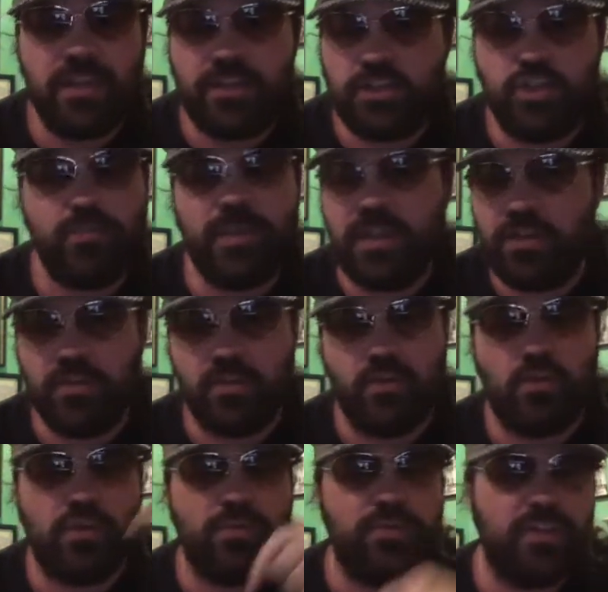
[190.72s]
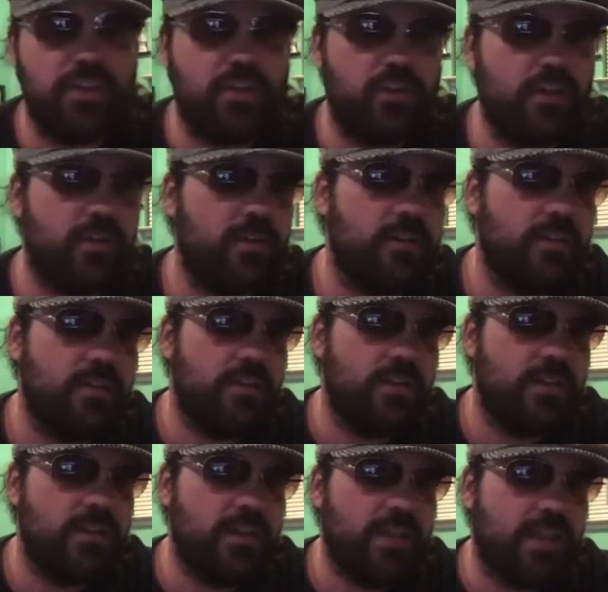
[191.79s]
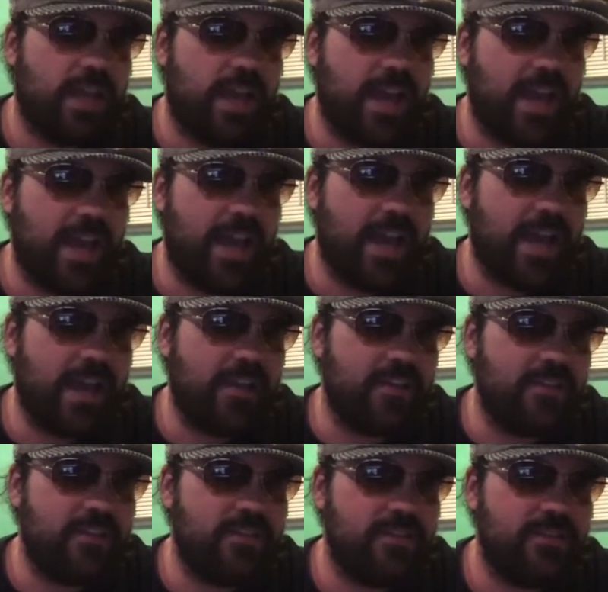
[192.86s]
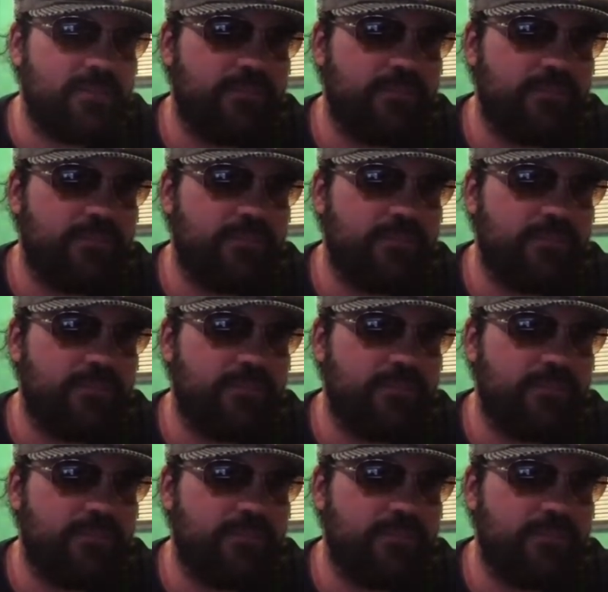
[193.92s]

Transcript: you know, the corpse dealer. And